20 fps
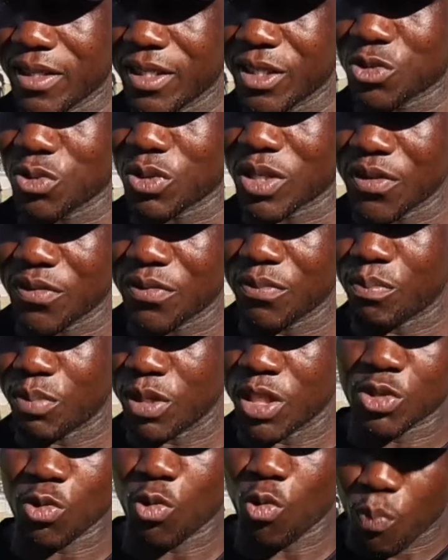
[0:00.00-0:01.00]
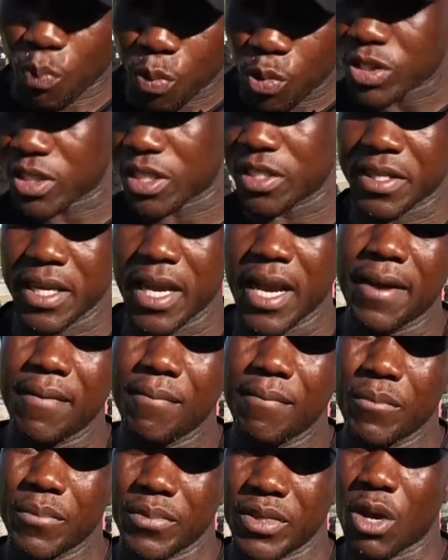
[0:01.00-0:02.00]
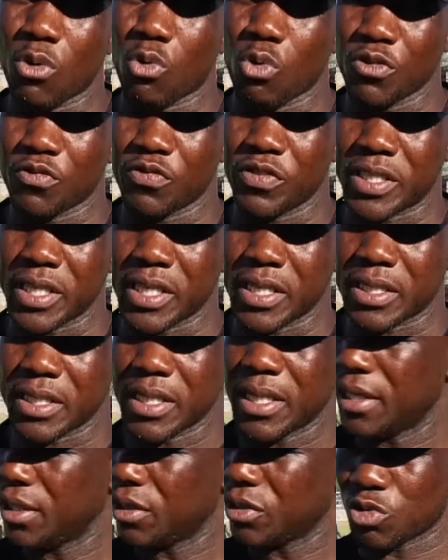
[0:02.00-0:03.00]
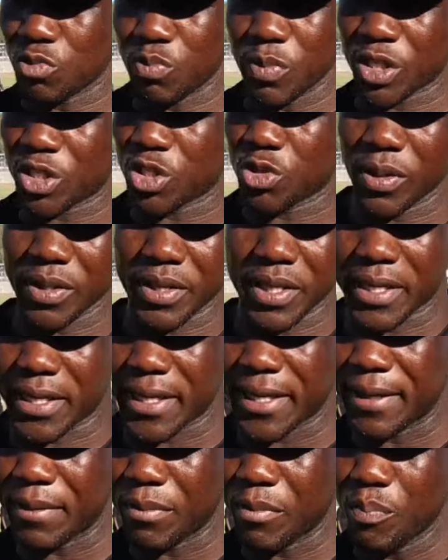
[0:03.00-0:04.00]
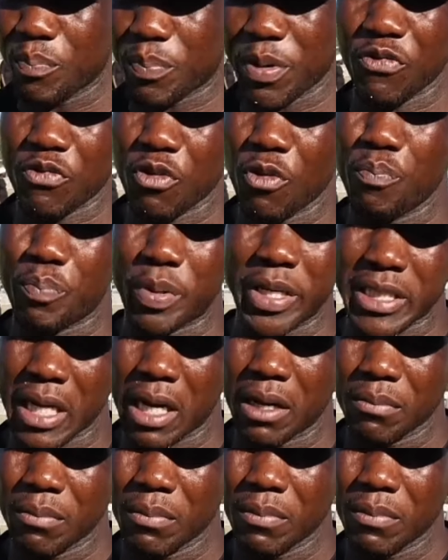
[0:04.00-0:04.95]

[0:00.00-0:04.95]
it will give, it will boost their, their confidence to make sure they can perform better.